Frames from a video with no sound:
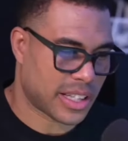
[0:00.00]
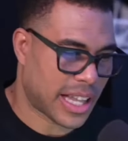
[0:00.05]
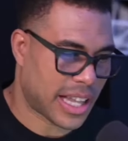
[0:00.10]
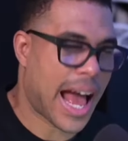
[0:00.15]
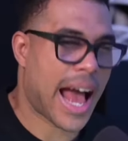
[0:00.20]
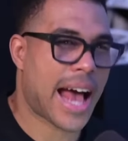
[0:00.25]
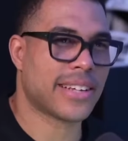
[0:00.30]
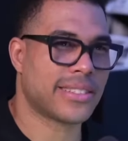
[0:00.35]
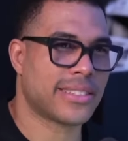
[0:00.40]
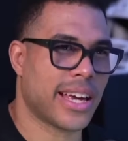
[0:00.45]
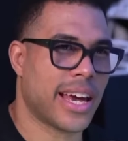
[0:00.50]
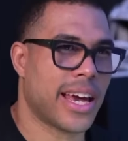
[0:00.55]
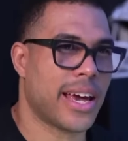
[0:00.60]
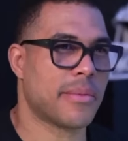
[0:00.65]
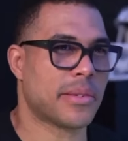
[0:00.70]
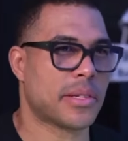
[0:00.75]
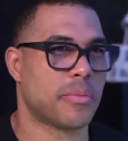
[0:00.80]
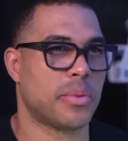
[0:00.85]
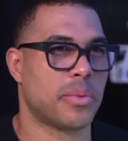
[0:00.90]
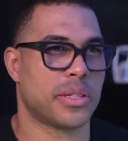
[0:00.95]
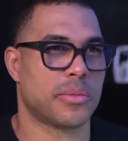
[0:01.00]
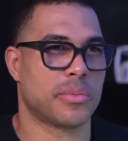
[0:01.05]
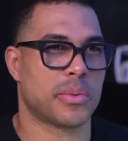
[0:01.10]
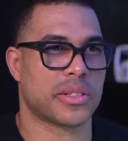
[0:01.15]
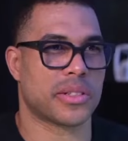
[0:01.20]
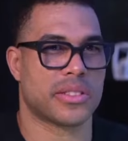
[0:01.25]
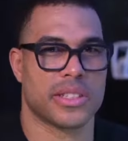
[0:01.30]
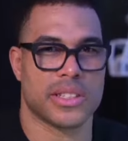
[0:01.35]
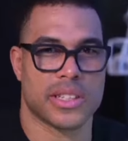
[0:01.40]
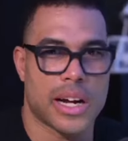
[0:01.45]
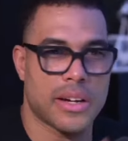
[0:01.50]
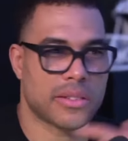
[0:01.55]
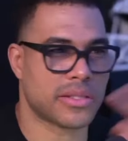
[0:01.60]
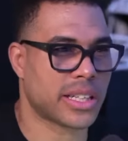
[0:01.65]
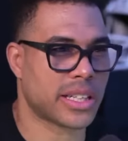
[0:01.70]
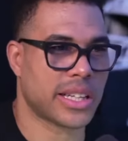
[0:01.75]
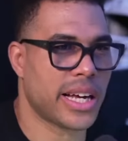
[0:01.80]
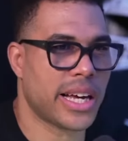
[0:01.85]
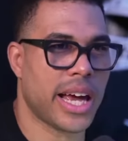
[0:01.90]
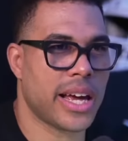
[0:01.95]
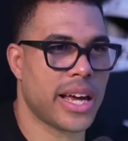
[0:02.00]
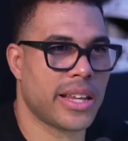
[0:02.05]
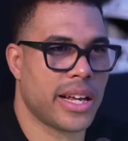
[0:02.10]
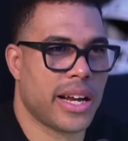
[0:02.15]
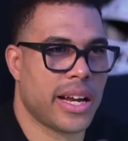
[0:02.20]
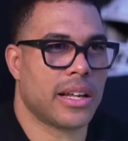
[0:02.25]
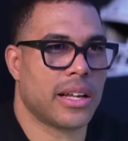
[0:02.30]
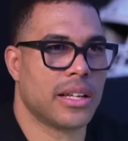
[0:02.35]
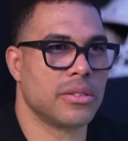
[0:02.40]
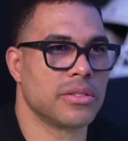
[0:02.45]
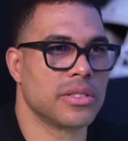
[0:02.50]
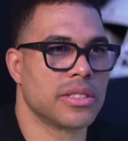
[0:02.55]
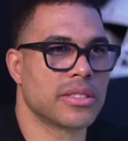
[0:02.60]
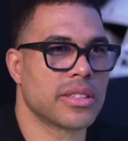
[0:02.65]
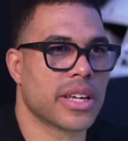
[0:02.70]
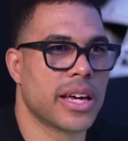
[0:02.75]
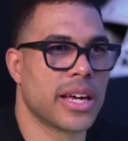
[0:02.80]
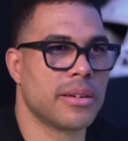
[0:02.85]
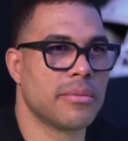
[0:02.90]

last game as a Pittsburgh Steeler, I was like, they're not losing this game.